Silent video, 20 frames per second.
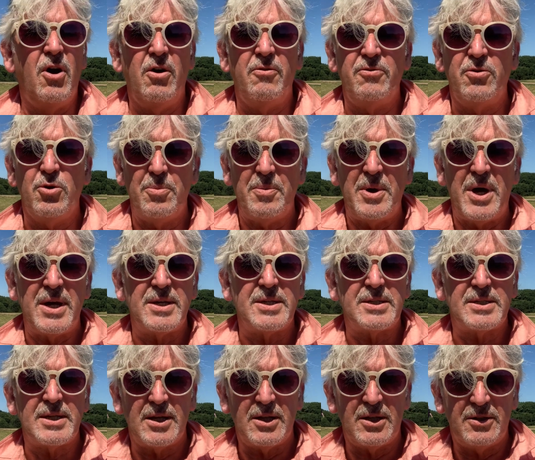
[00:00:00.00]
For
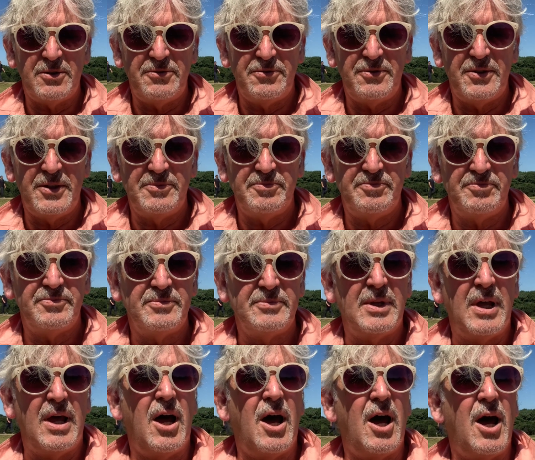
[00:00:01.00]
myself,
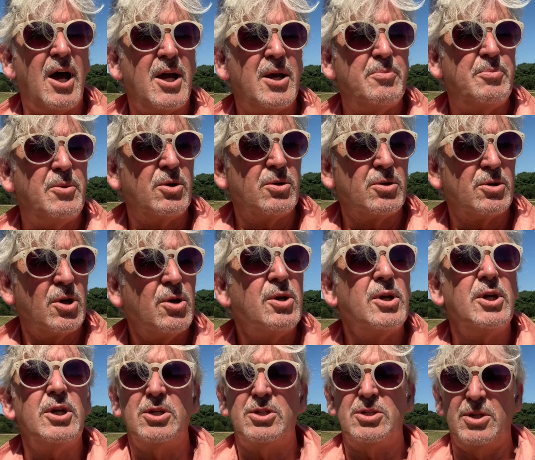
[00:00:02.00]
I am not
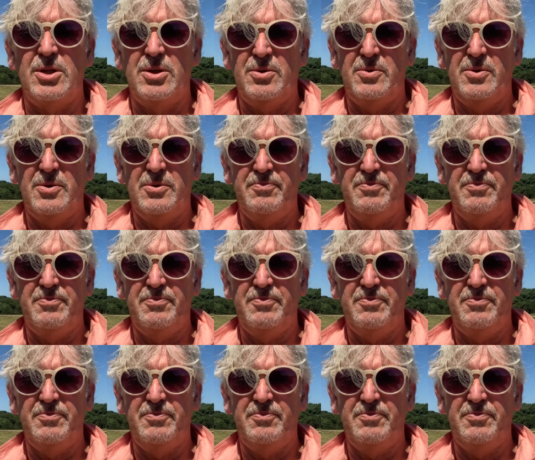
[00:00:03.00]
going to